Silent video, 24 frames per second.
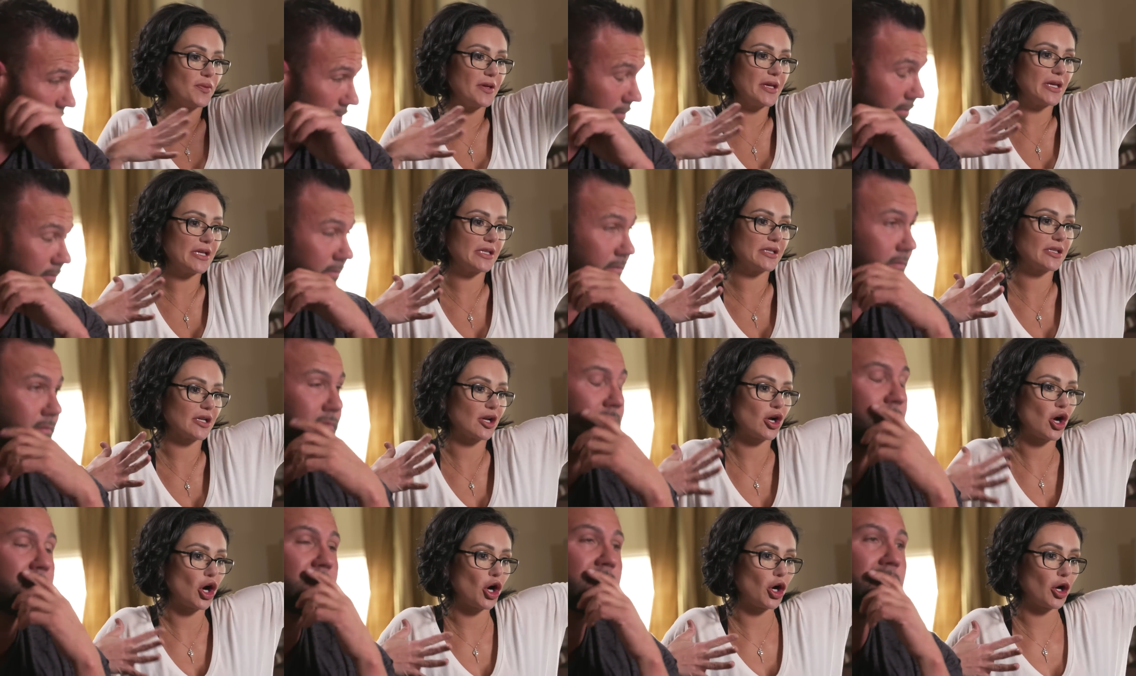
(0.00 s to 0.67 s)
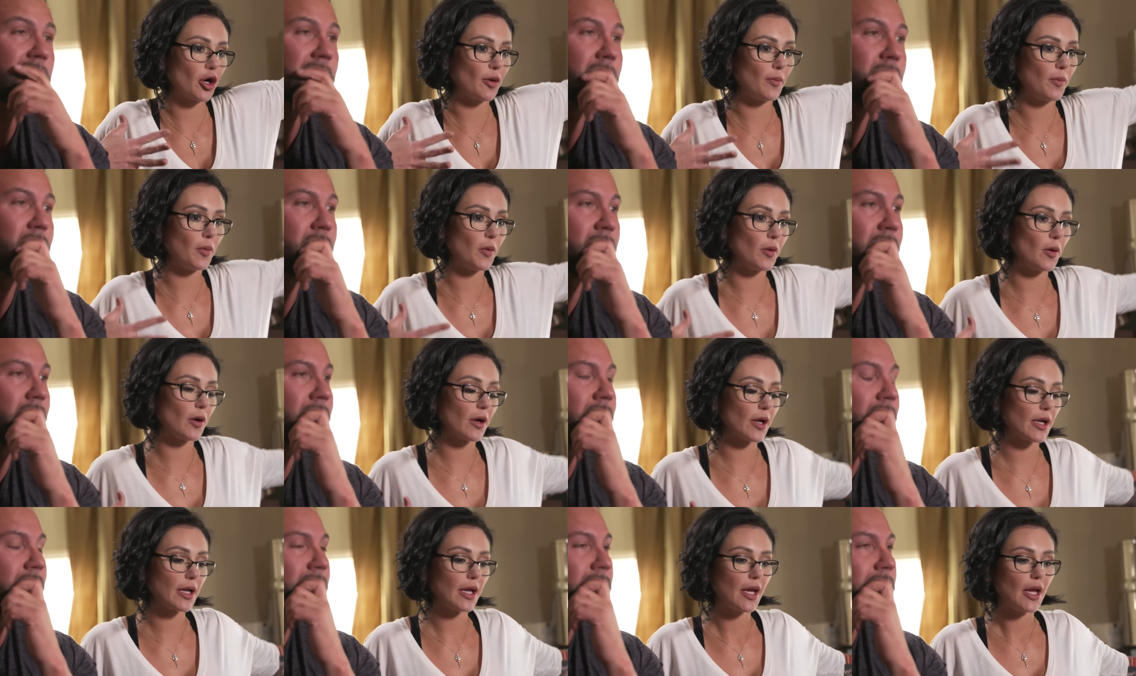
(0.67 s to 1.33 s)
Speaker 1: piece of
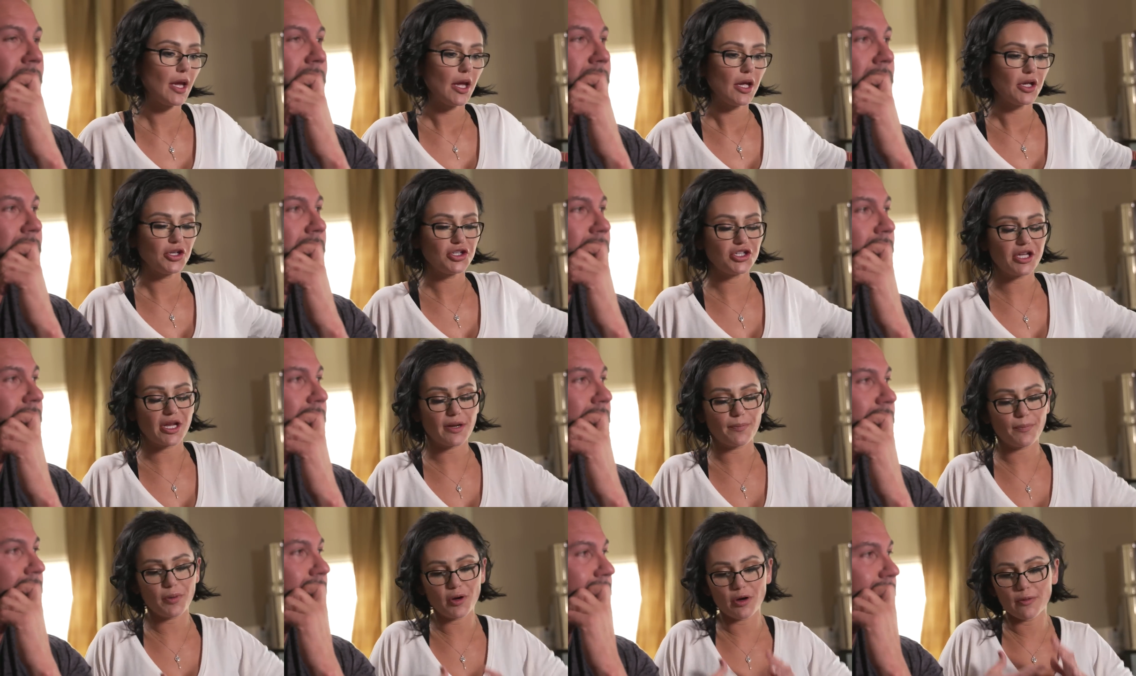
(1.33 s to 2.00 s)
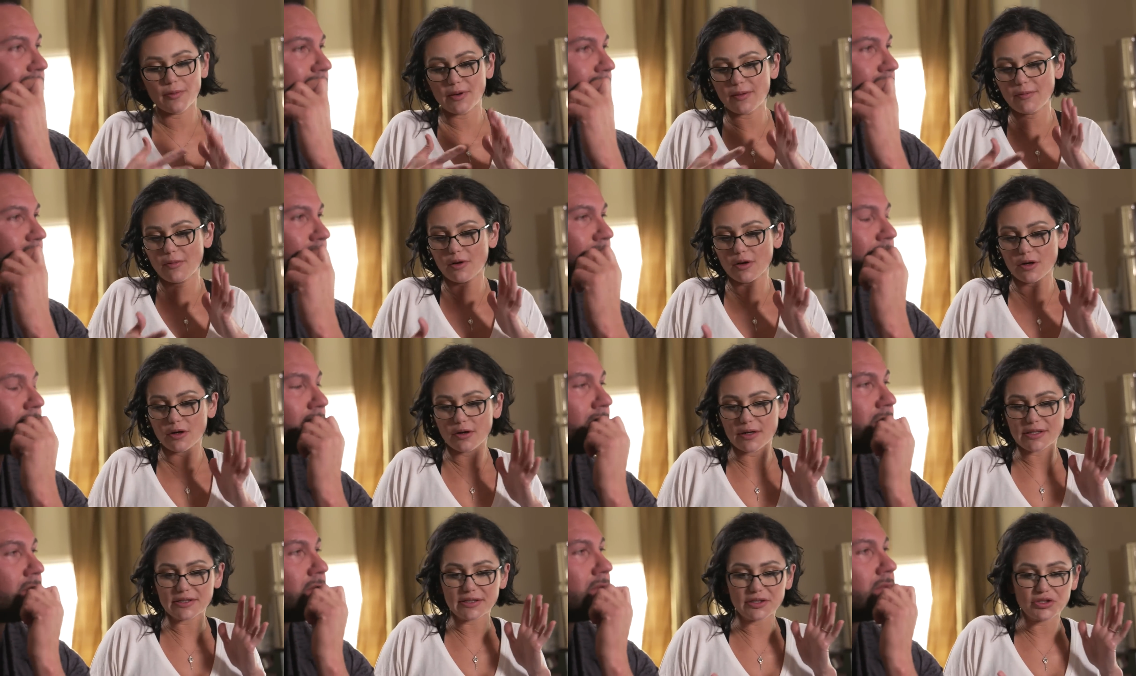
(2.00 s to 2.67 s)
cardboard. She had a permanent marker. I
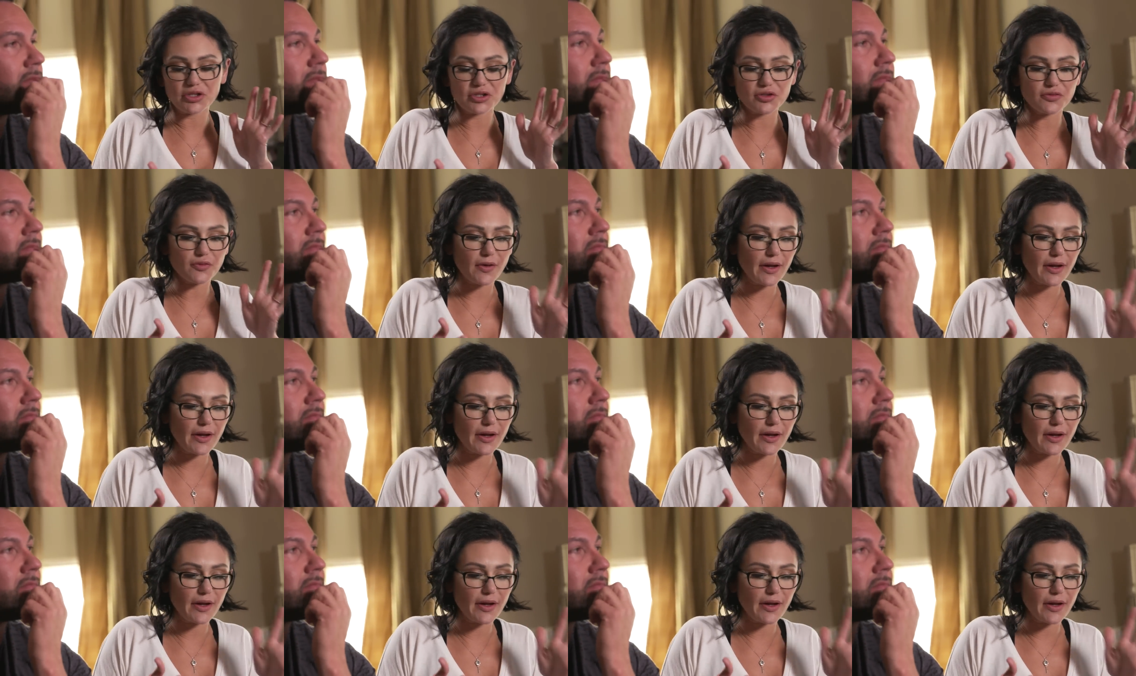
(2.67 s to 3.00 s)
said, just